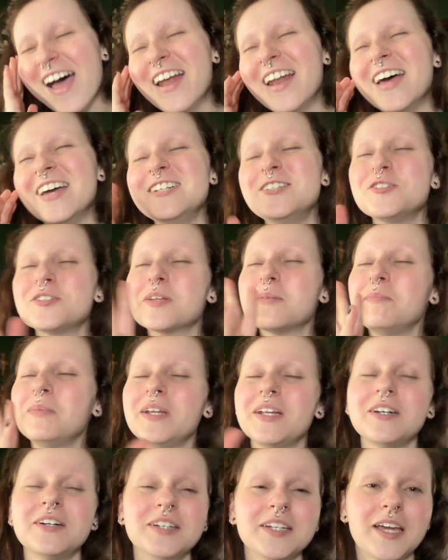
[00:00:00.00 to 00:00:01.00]
I just
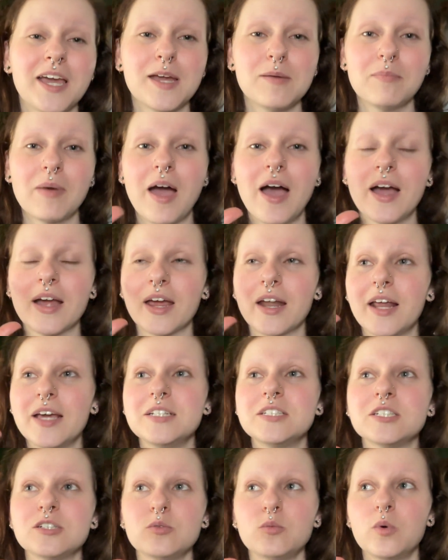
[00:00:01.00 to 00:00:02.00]
immediately came back, and I
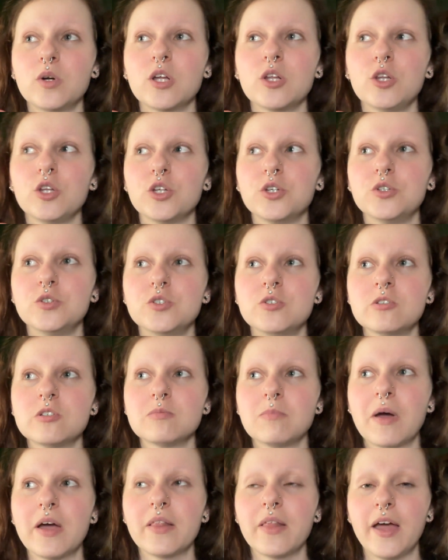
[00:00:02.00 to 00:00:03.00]
didn't want to lose
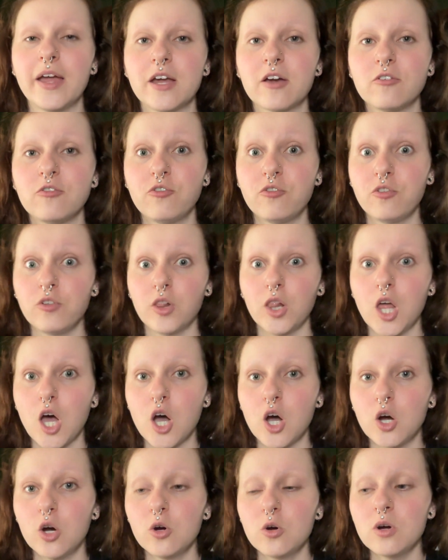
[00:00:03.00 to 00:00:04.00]
my like
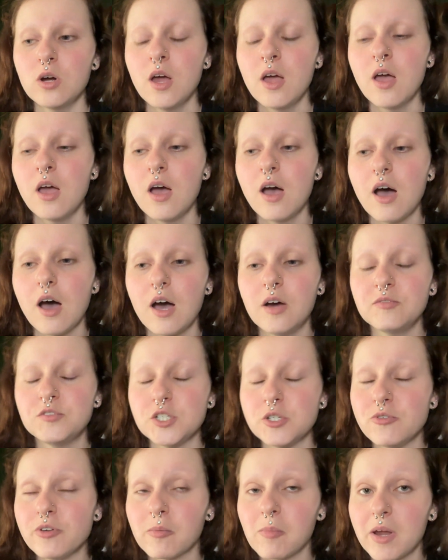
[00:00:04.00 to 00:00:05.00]
flow of
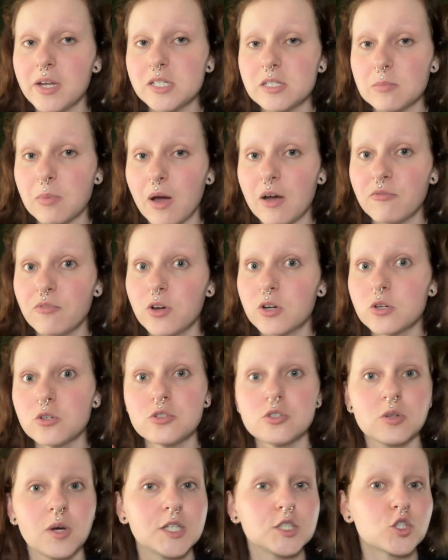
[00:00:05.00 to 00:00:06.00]
doing my Depop photos,
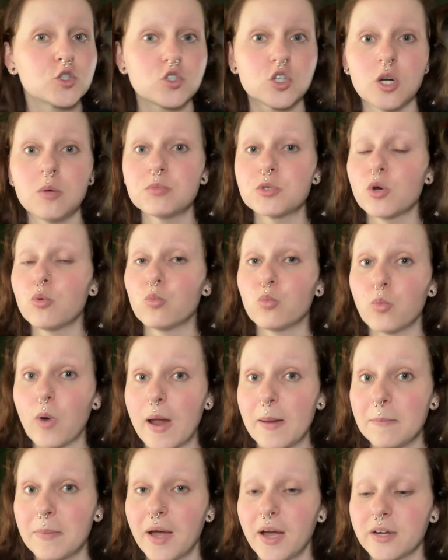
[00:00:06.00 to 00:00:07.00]
so I just jumped
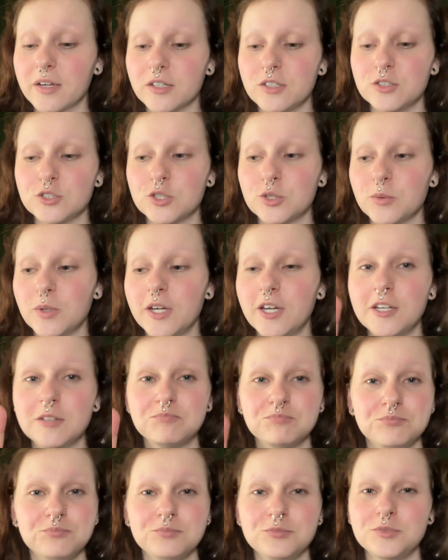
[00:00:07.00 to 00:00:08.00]
right back into it.
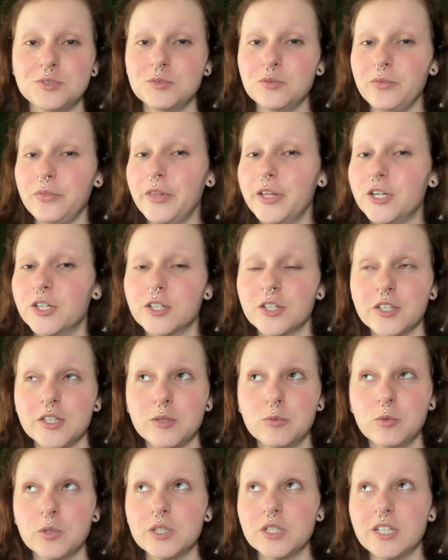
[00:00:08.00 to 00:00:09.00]
Literally
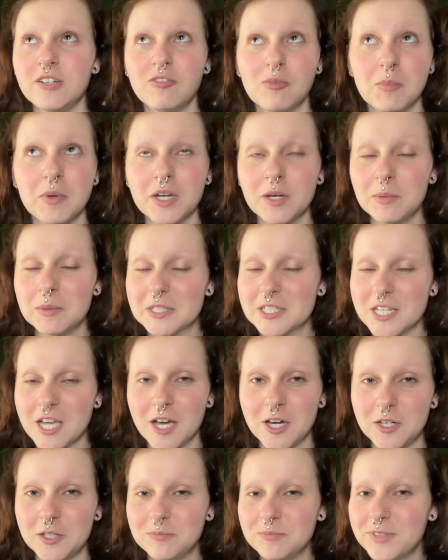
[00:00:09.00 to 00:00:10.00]
wouldn't even be able to
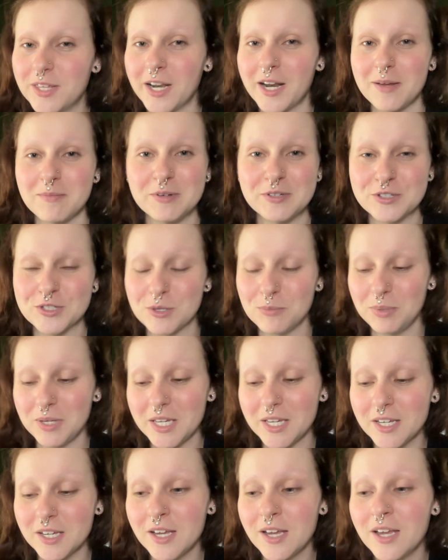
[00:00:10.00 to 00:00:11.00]
tell that I missed a
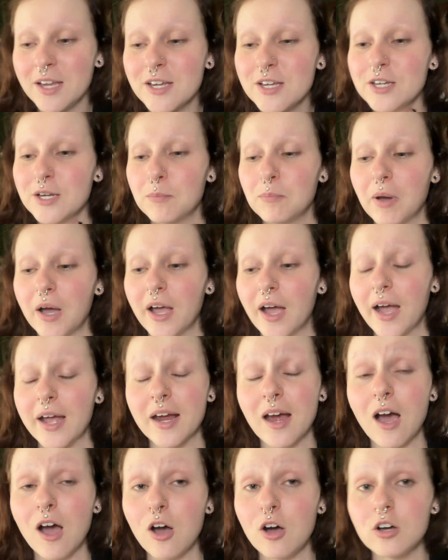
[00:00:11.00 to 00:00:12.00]
beat. But I
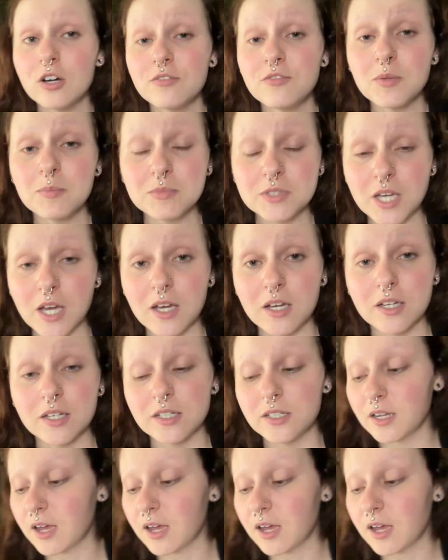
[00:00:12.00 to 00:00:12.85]
got all of them done.